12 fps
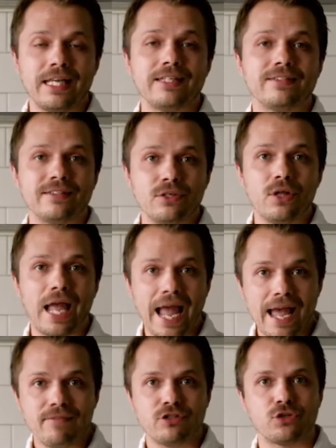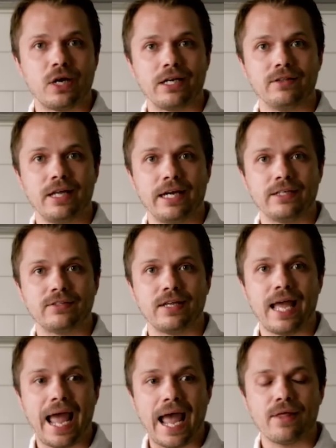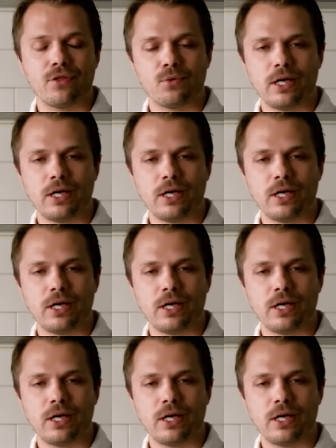they still have shredded lettuce at the